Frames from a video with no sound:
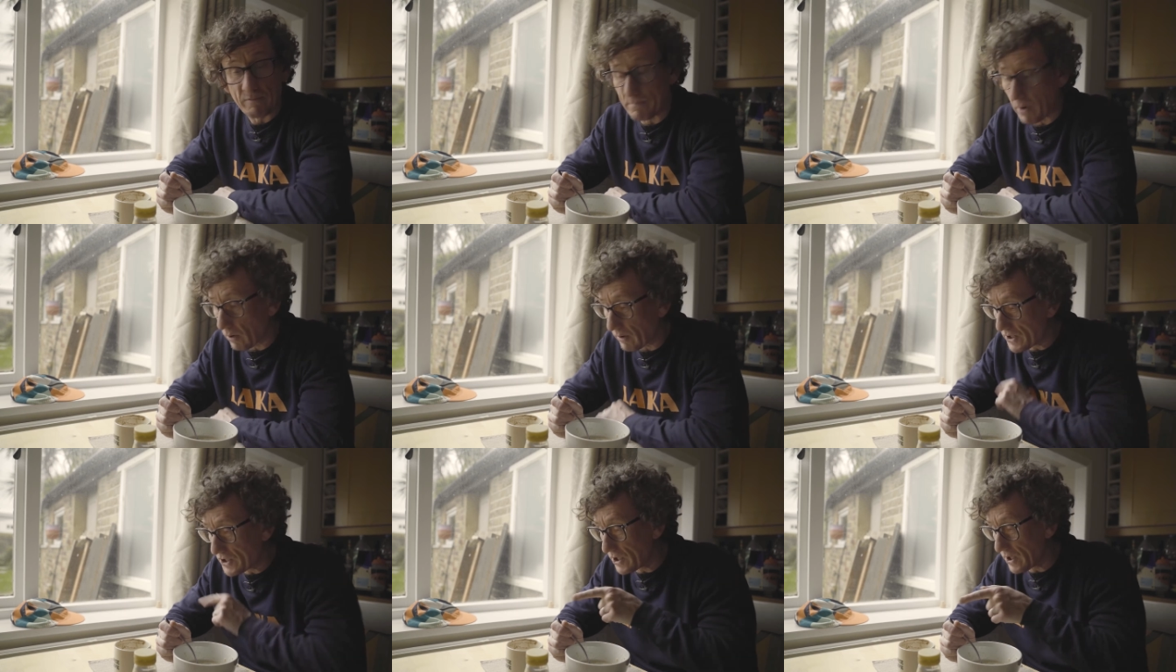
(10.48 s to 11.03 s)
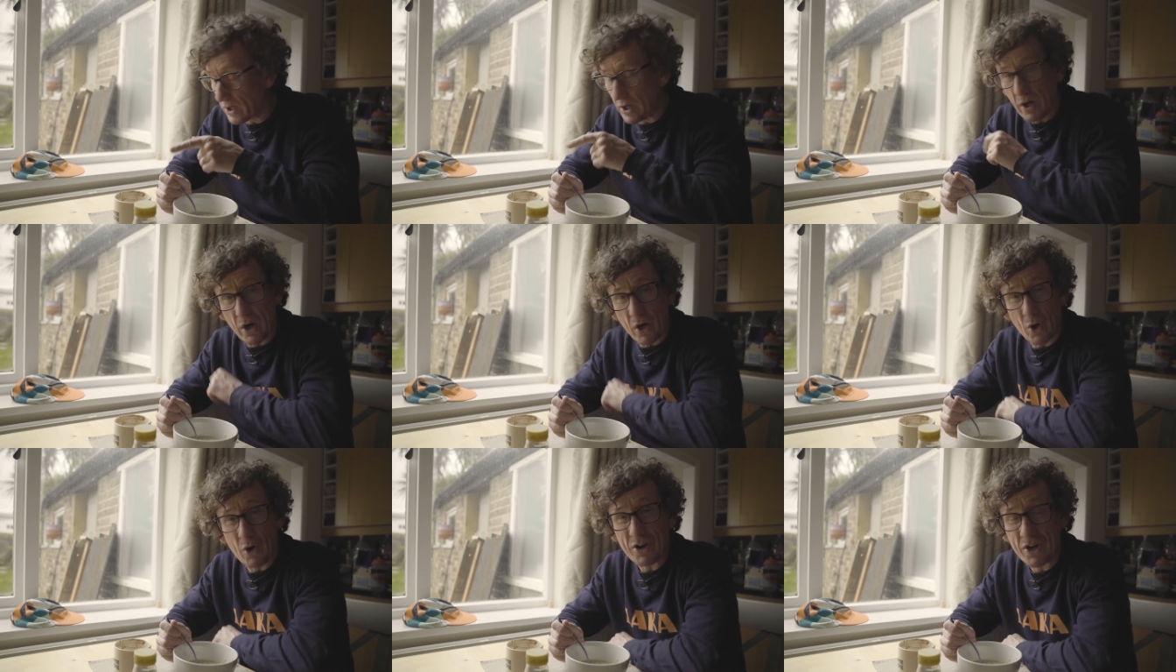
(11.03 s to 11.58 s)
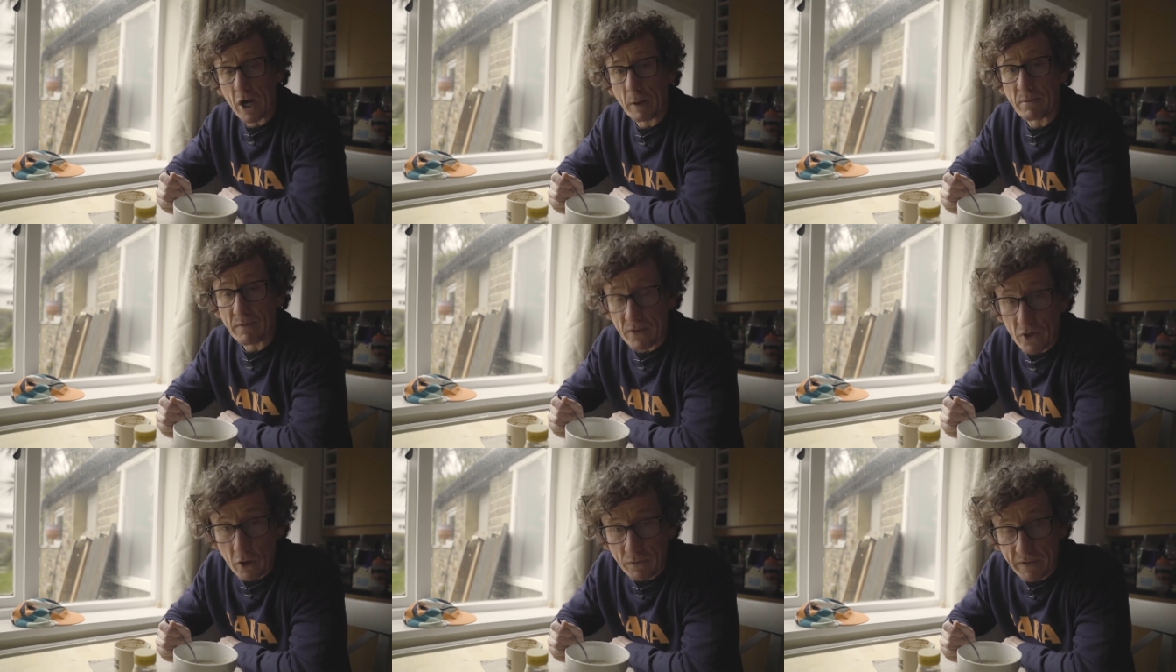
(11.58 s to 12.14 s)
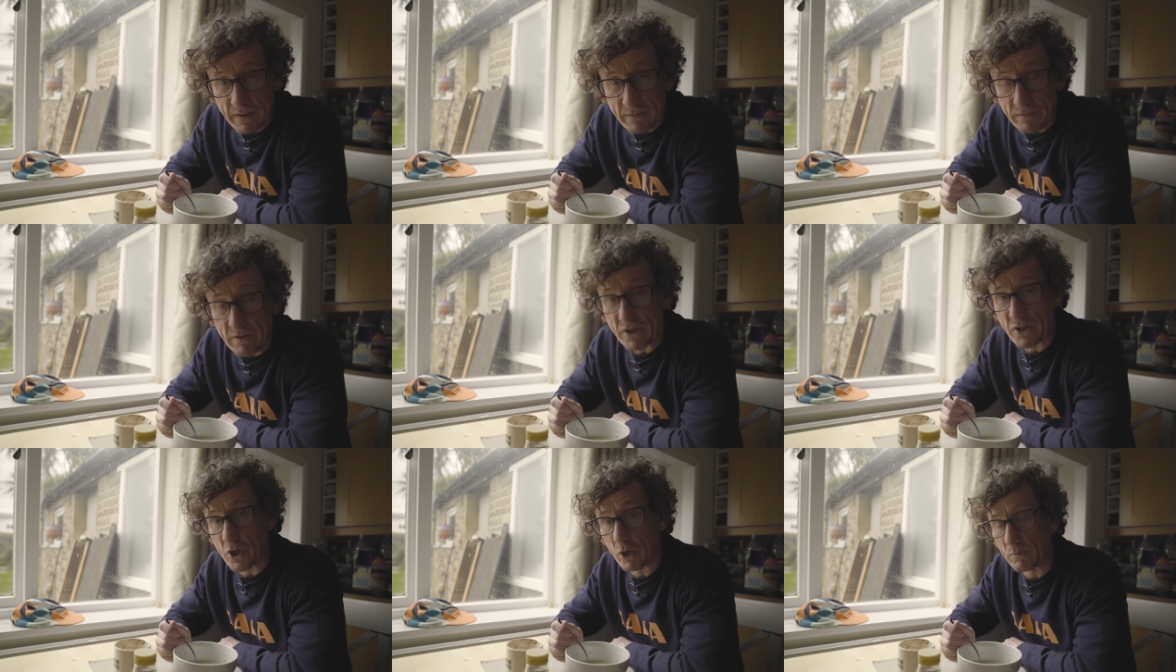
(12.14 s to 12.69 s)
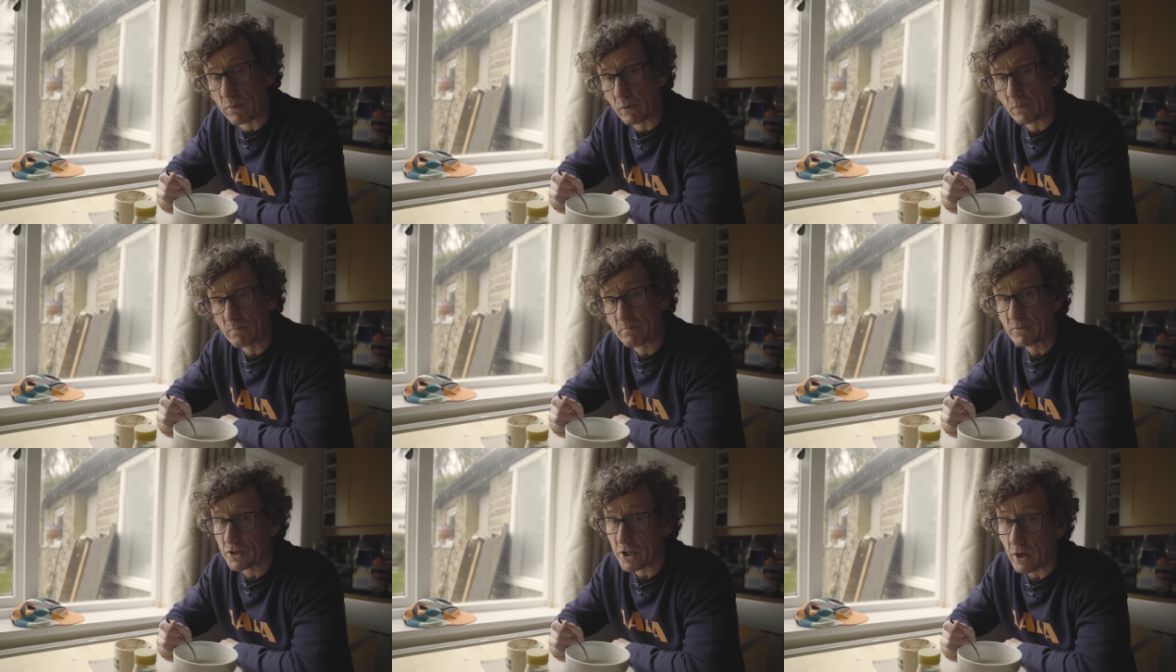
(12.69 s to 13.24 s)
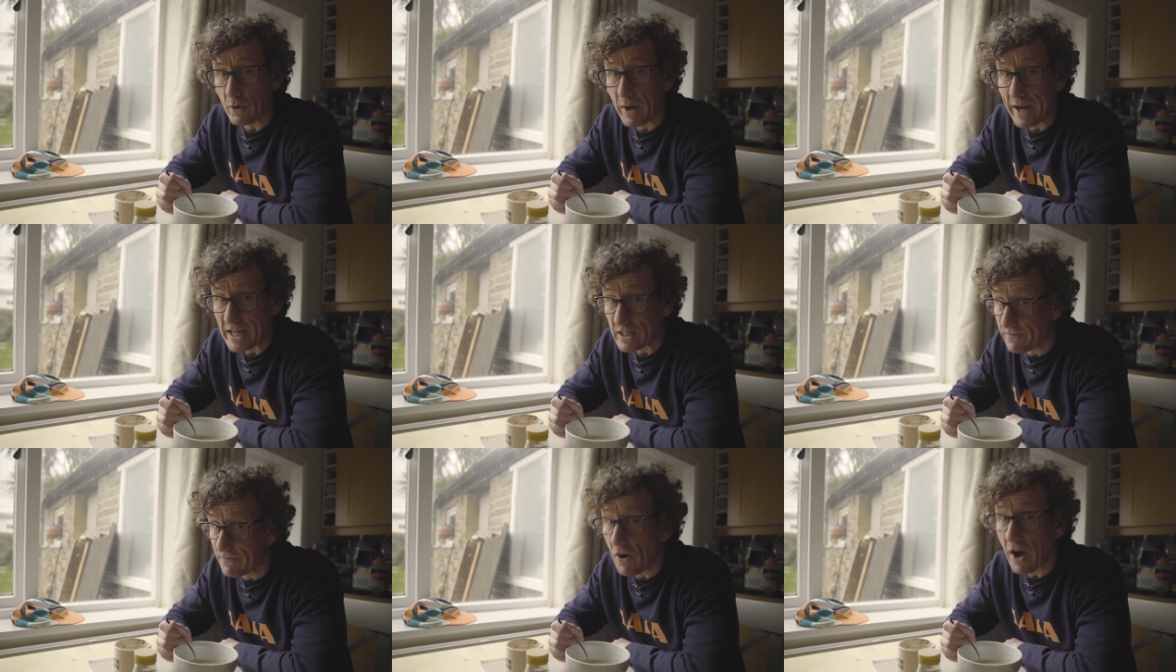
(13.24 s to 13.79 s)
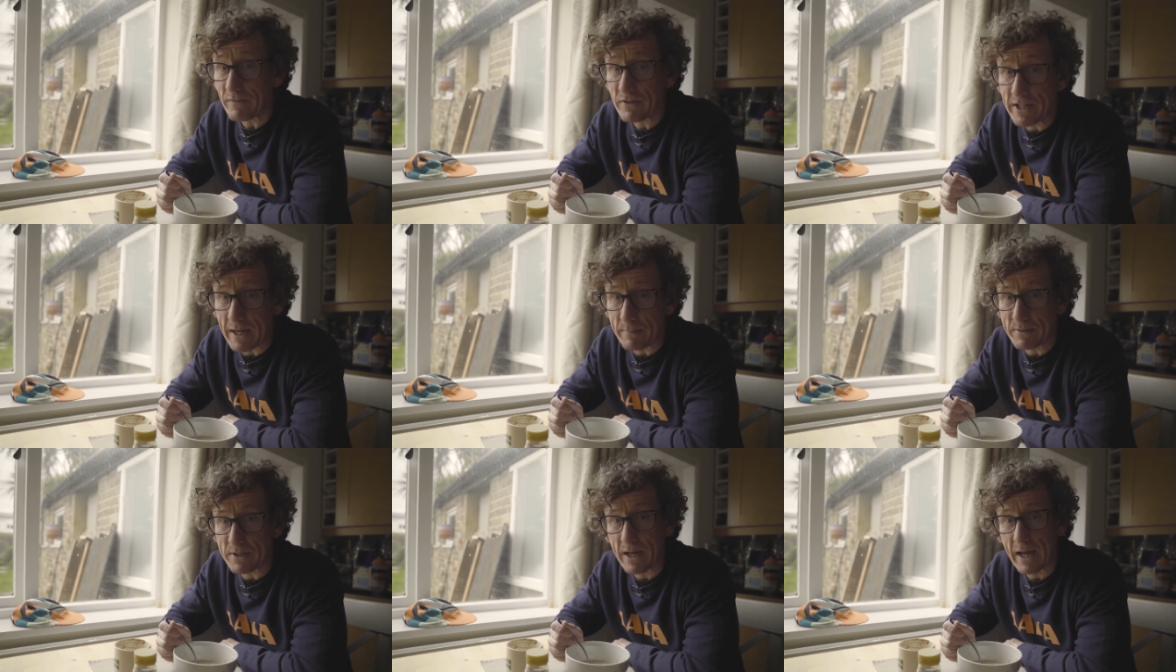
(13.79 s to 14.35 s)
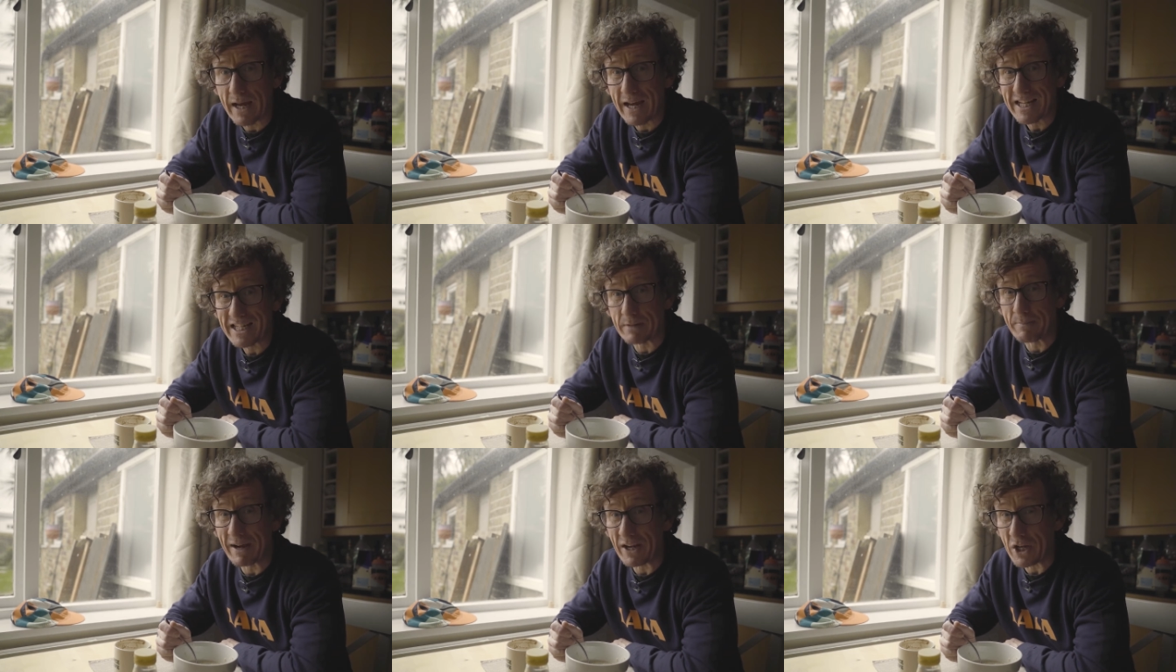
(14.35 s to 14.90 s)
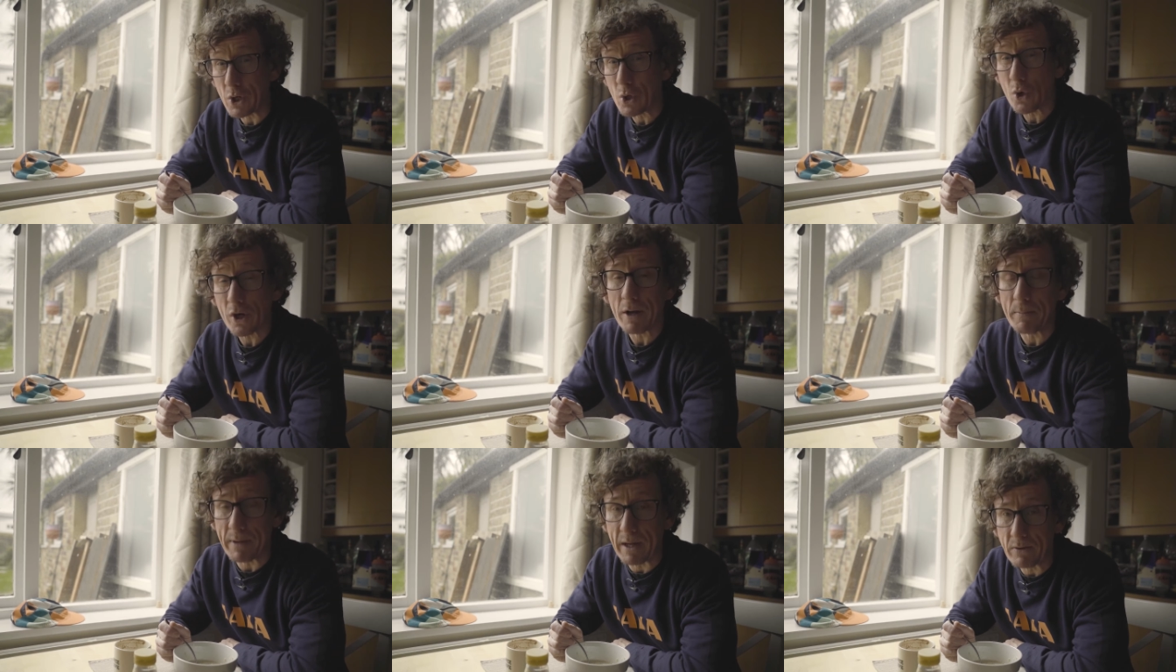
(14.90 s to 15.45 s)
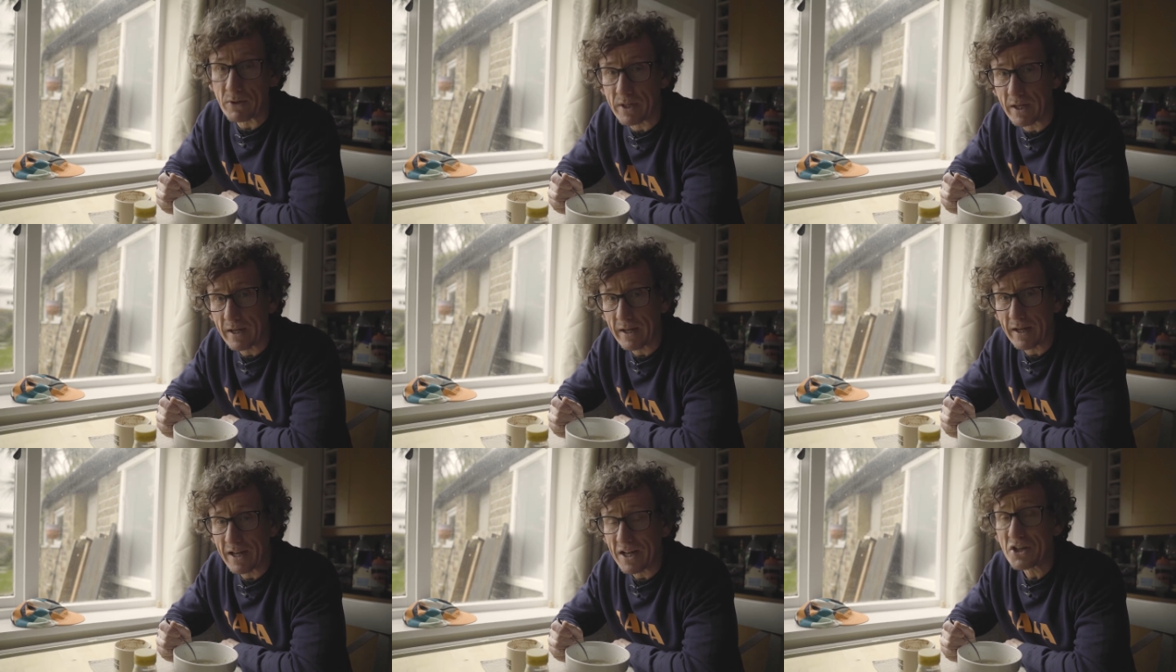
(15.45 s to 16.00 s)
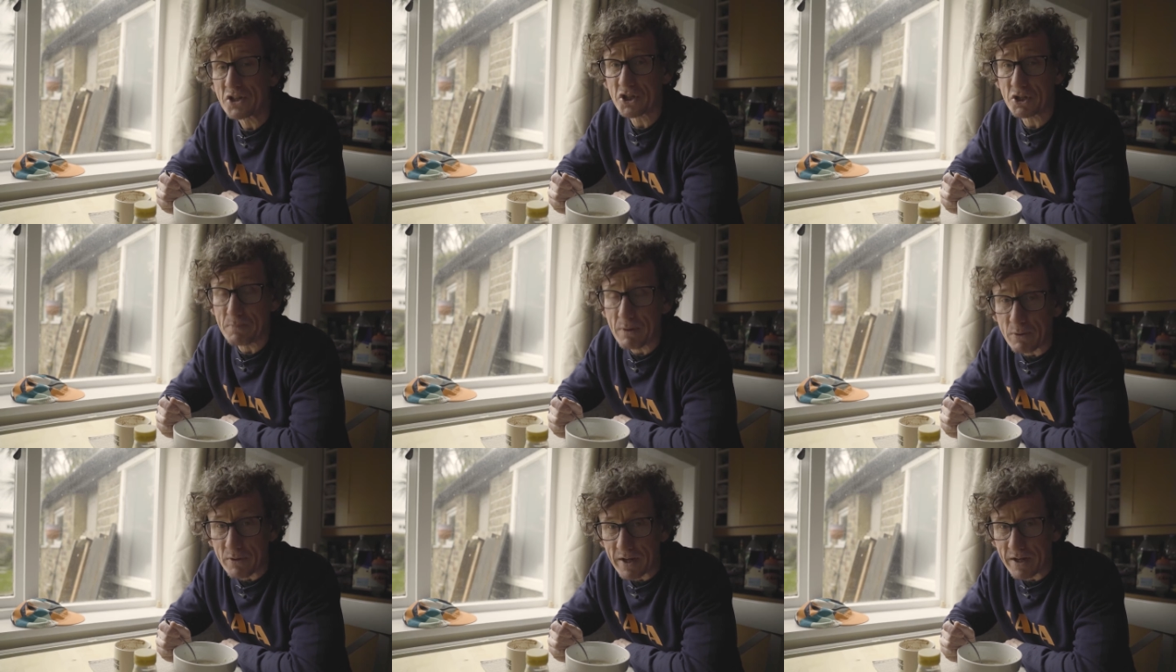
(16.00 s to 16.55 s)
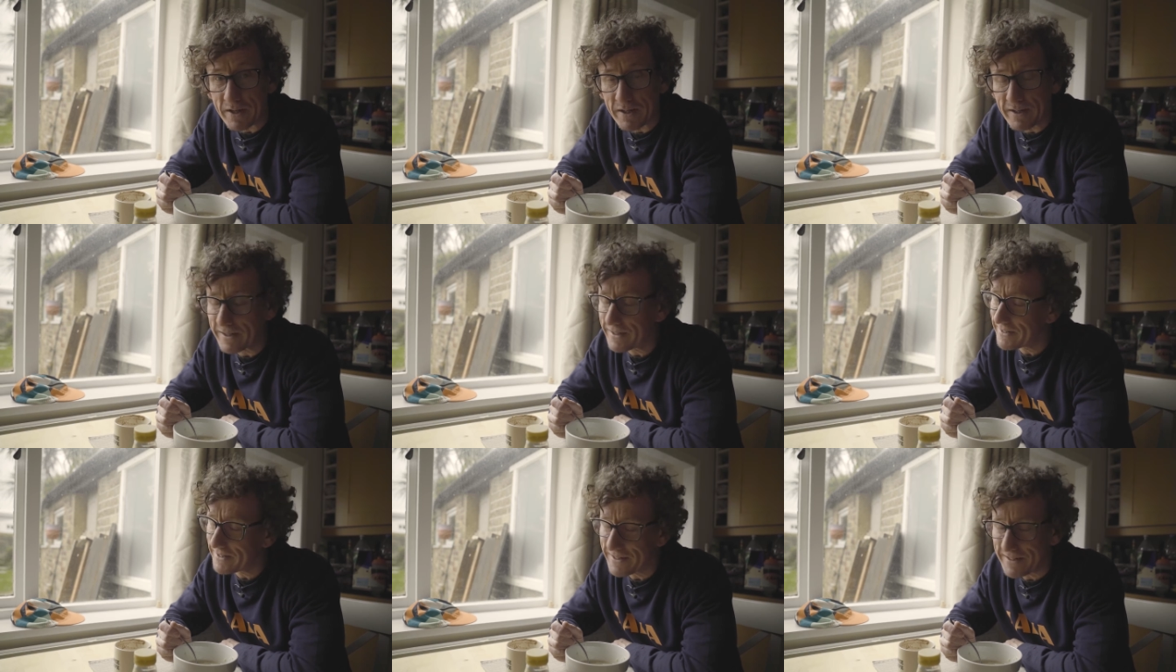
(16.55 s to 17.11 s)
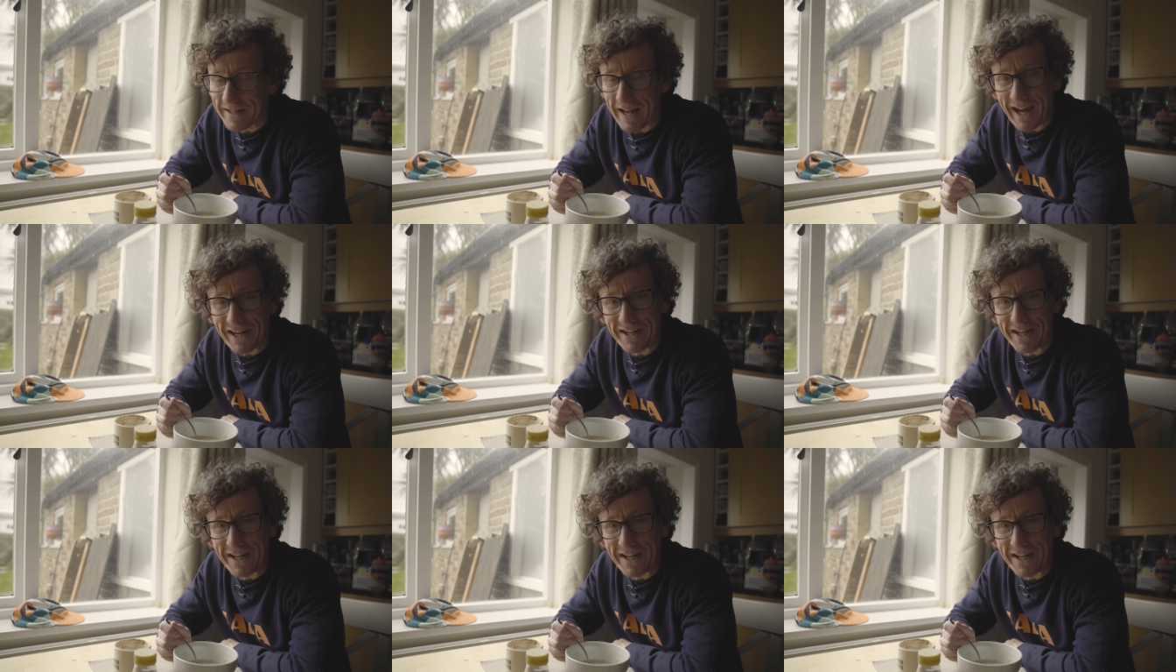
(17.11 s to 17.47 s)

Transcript: of porridge or a cup of coffee, for example. So here's 5 tips to make your commute smoother and